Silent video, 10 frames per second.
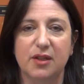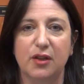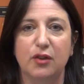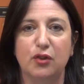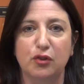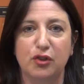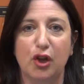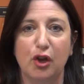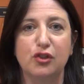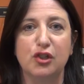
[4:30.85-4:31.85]
So you're
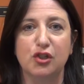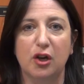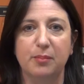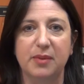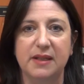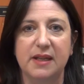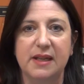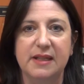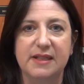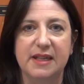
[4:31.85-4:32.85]
going to type in
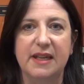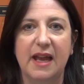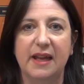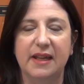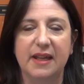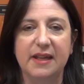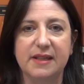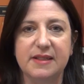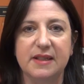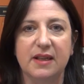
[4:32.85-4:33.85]

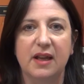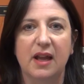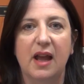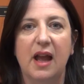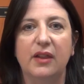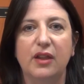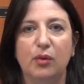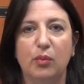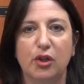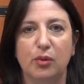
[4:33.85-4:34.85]
TAX, and
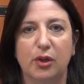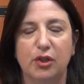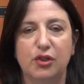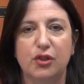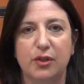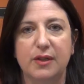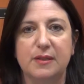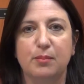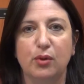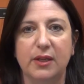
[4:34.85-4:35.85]
then what you want to do
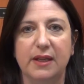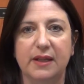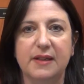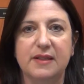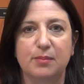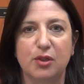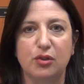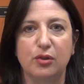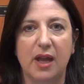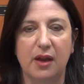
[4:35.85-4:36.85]
is put in a
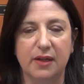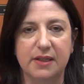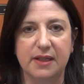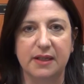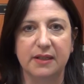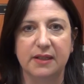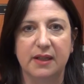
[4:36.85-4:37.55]
special character.